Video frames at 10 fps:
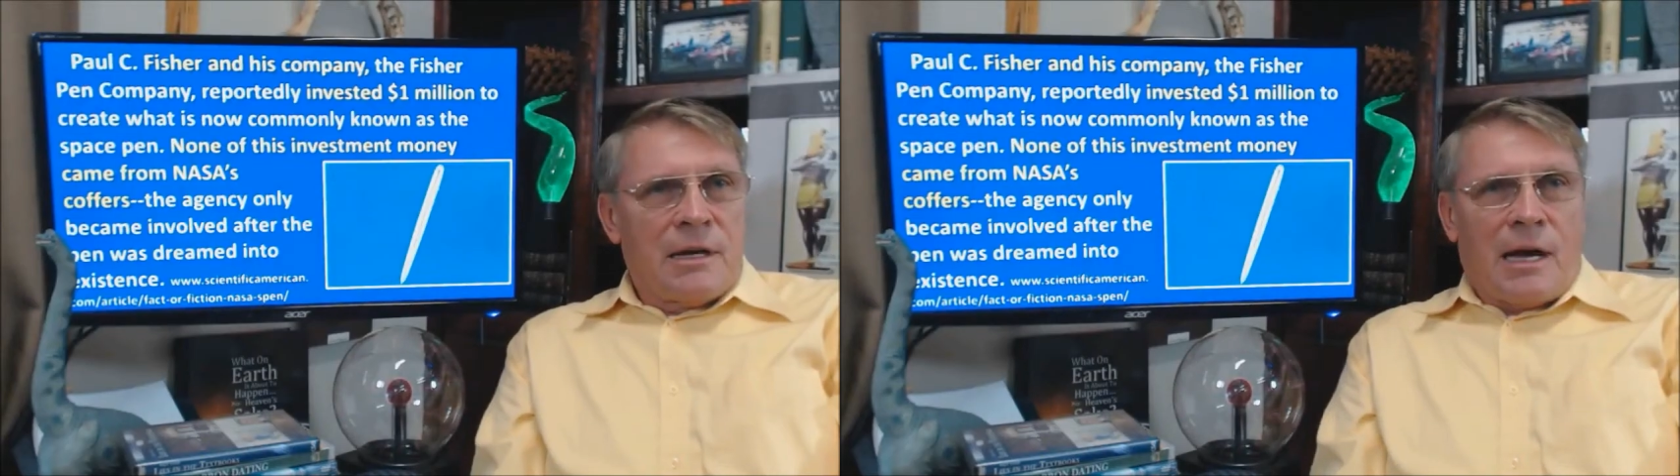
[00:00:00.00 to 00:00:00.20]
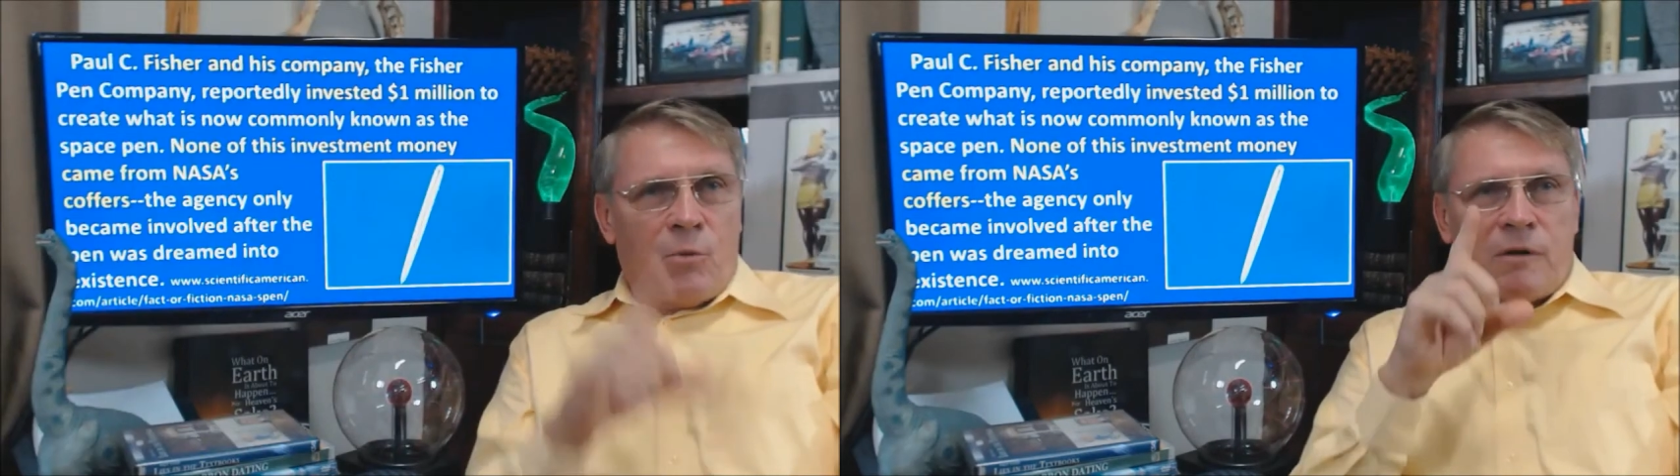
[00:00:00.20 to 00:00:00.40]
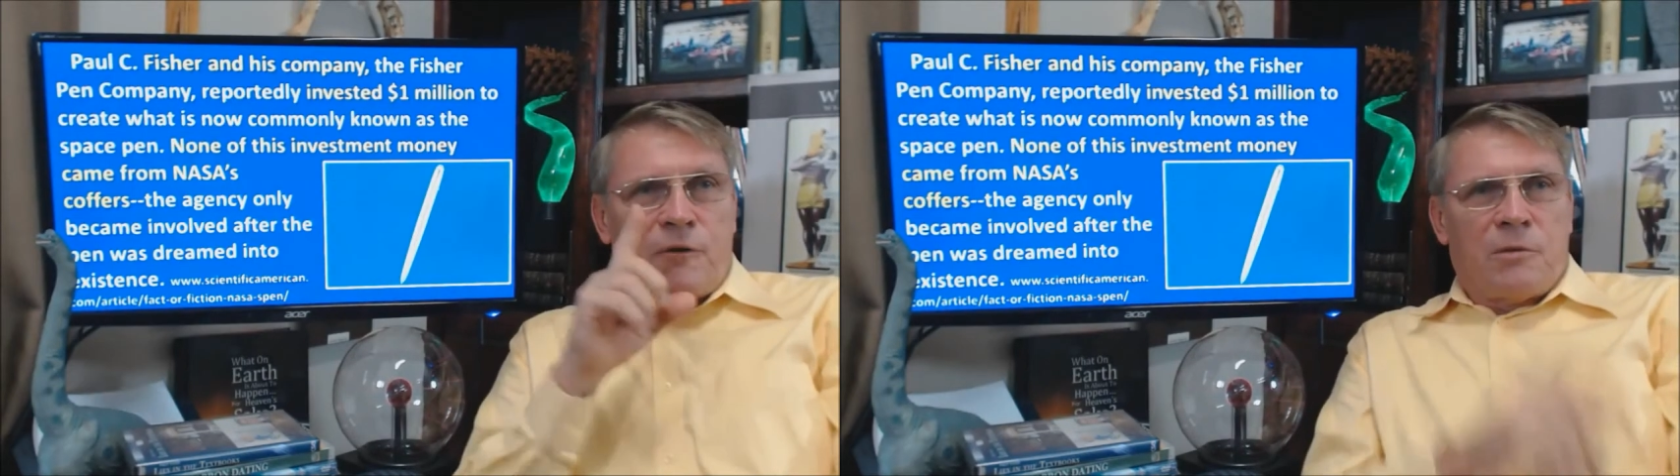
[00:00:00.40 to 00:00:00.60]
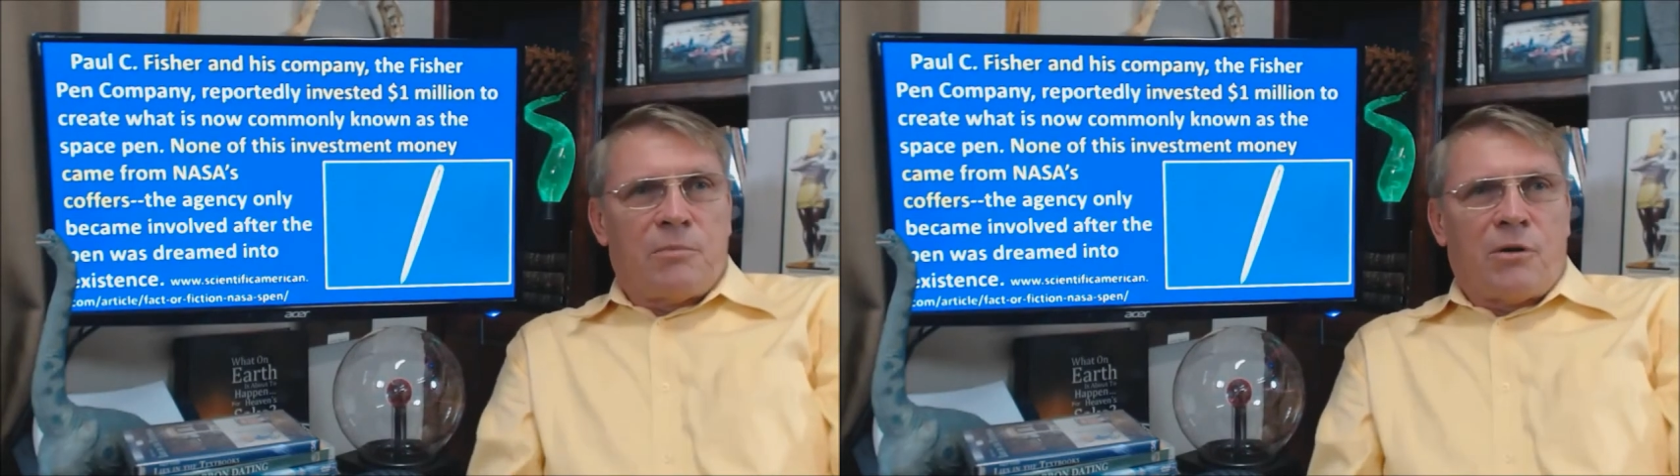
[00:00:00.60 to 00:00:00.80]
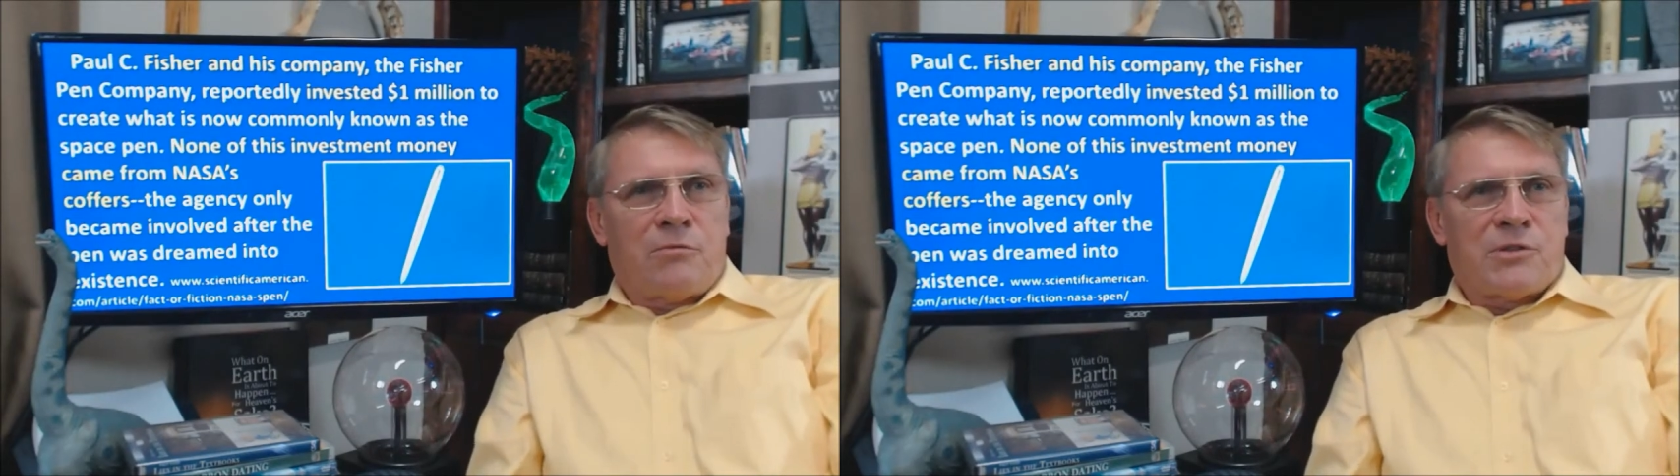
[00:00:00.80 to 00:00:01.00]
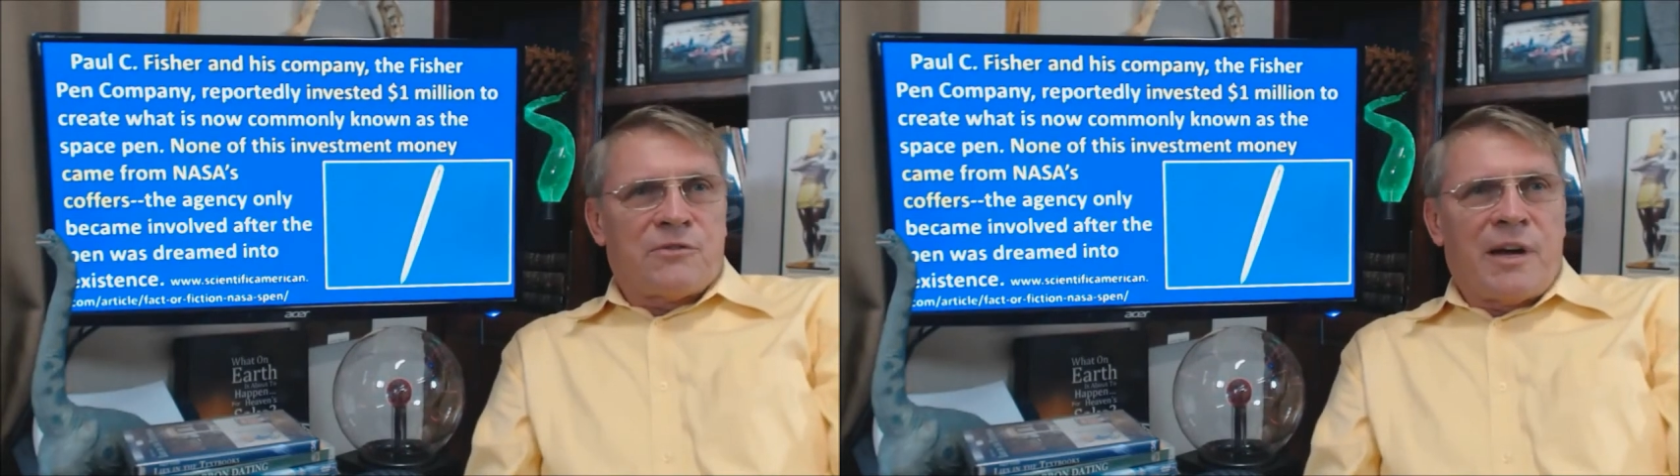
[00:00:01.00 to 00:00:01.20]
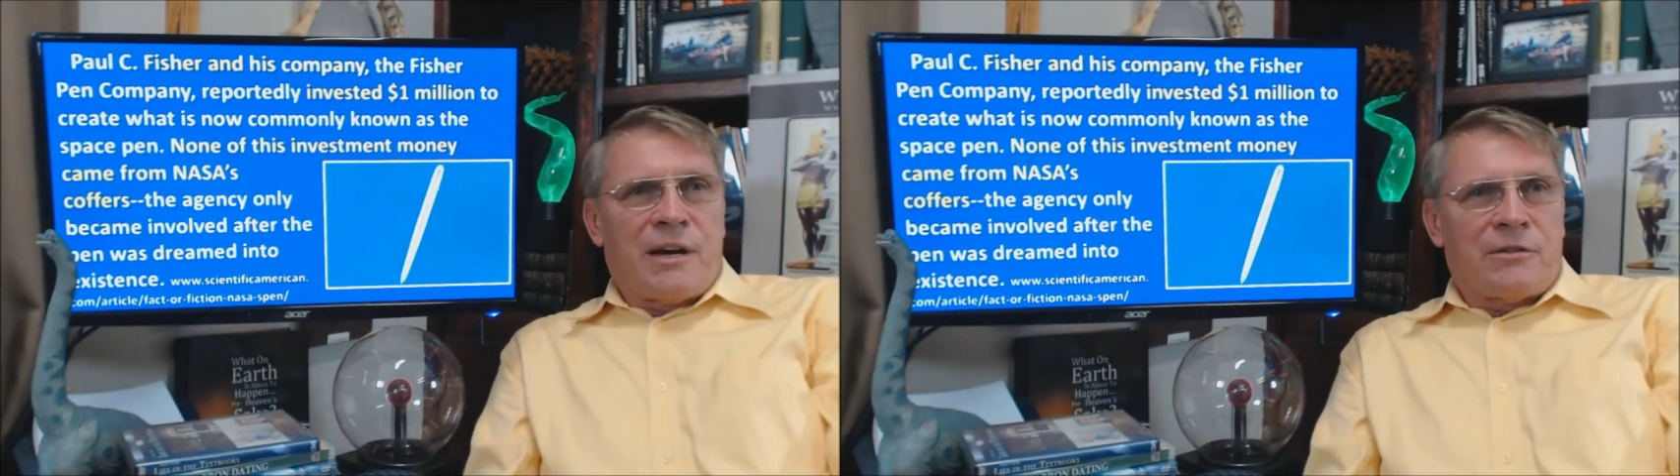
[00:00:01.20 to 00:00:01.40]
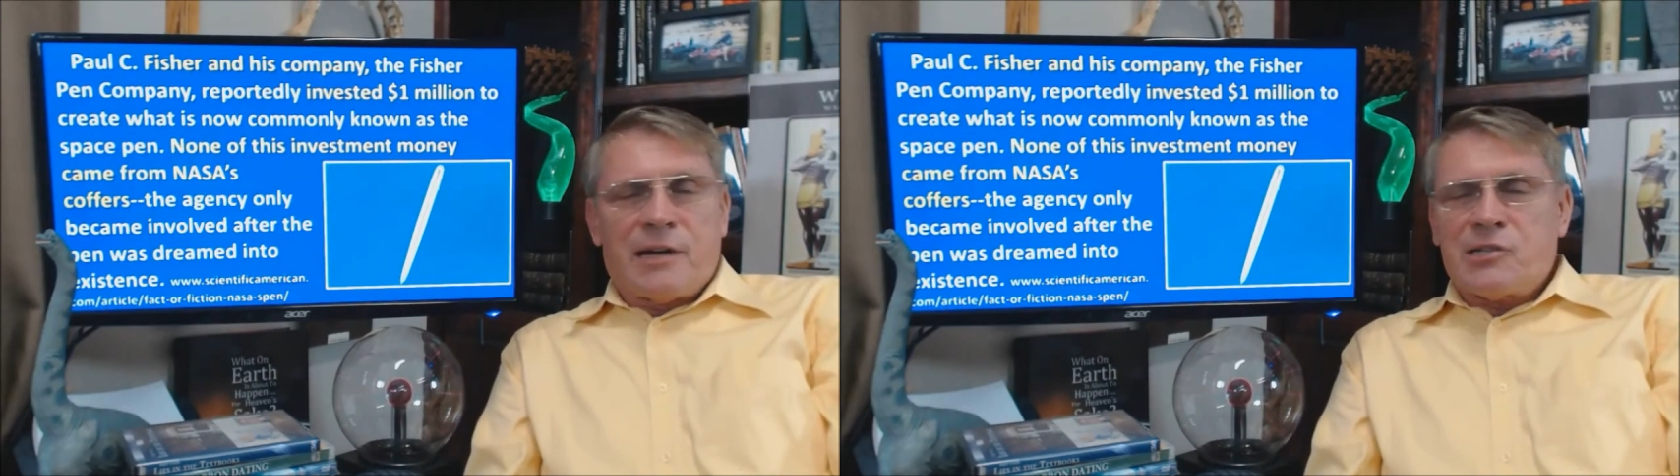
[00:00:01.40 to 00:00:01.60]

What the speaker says: Not one foot bone was found,